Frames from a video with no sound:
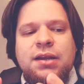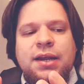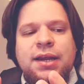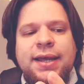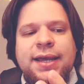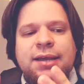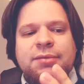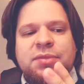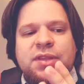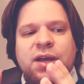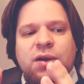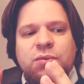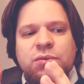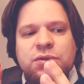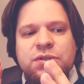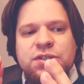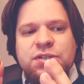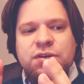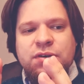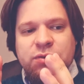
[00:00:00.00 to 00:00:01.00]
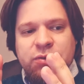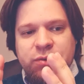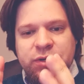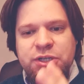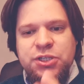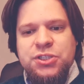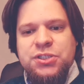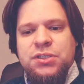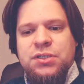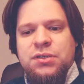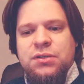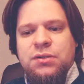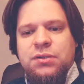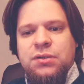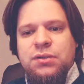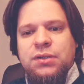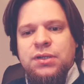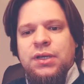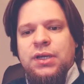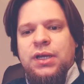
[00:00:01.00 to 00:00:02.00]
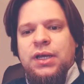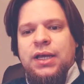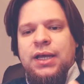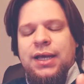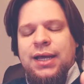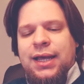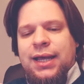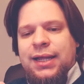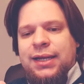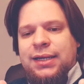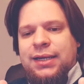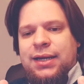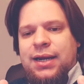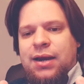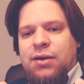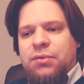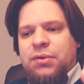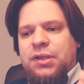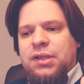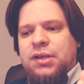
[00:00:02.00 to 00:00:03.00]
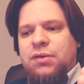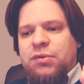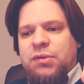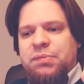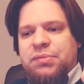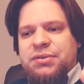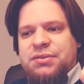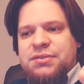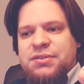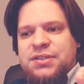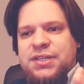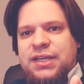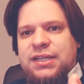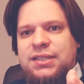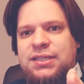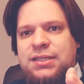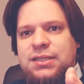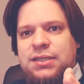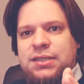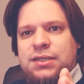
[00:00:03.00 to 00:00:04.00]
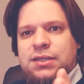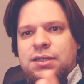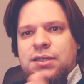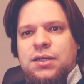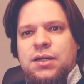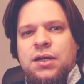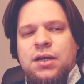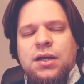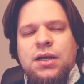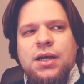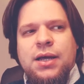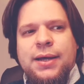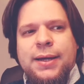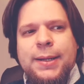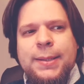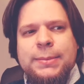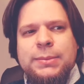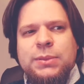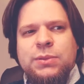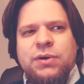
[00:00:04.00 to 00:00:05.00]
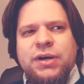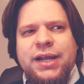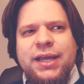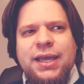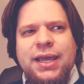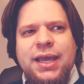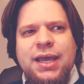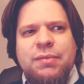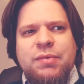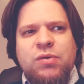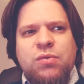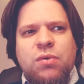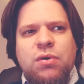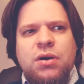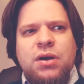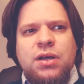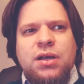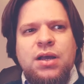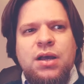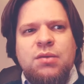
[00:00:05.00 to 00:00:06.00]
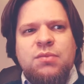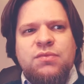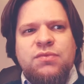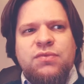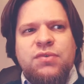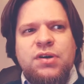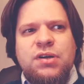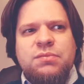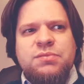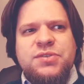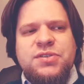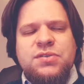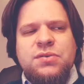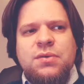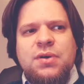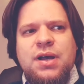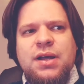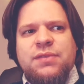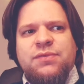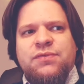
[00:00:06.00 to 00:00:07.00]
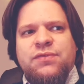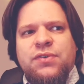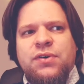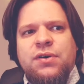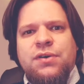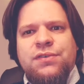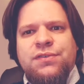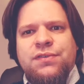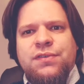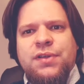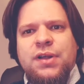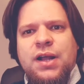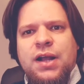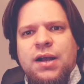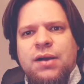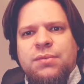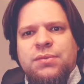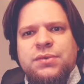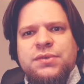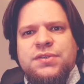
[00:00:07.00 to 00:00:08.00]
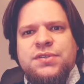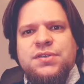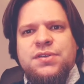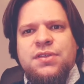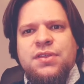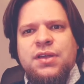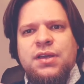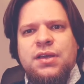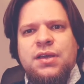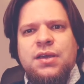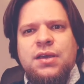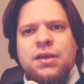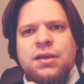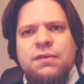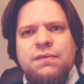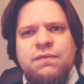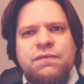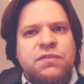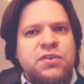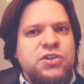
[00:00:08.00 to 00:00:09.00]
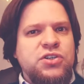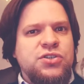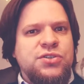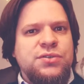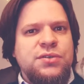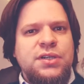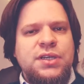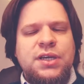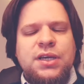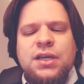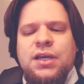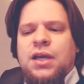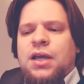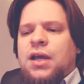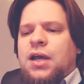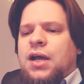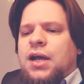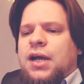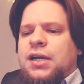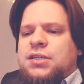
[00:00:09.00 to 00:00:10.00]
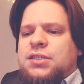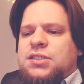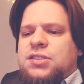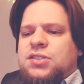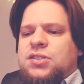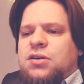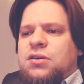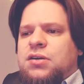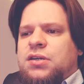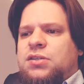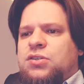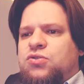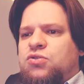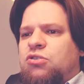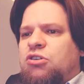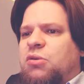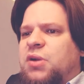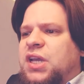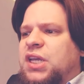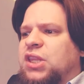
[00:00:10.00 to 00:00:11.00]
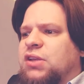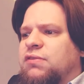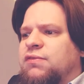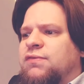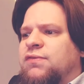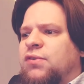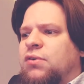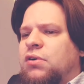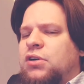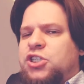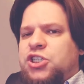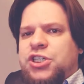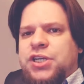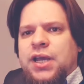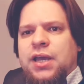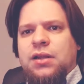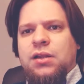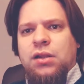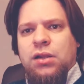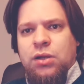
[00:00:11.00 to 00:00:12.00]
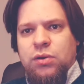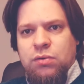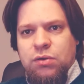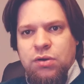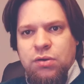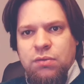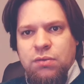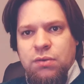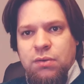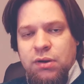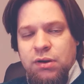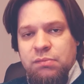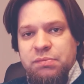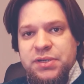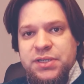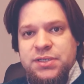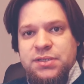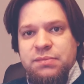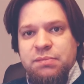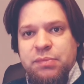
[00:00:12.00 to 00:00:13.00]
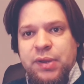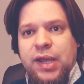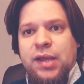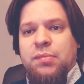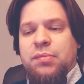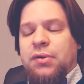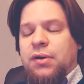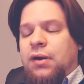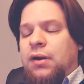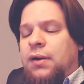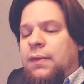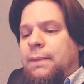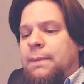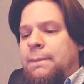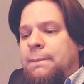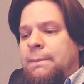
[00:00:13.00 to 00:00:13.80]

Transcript: a name that was original and that really represented uh, what I am and where I come from. So at first I was thinking visually, I started drawing the 4chan logo on a piece of paper